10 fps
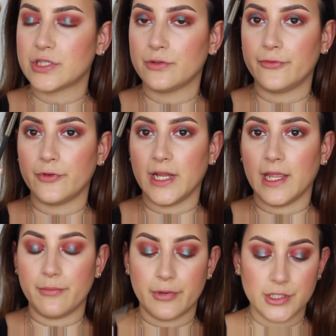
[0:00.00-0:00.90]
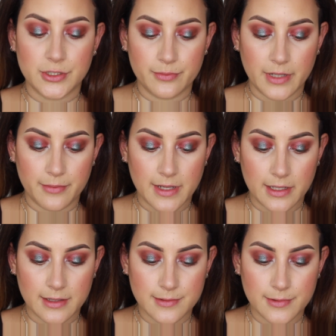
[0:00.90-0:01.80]
248 brush by
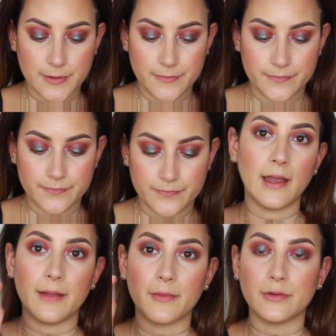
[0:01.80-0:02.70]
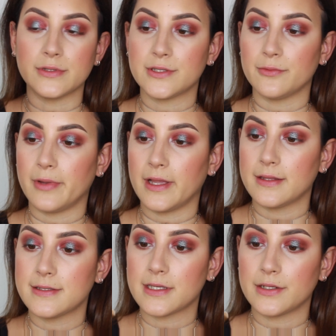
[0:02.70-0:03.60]
MAC as well. I'm going to apply
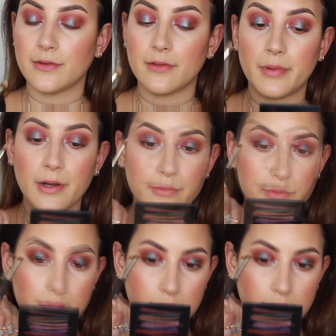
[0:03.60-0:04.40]
this under the brow.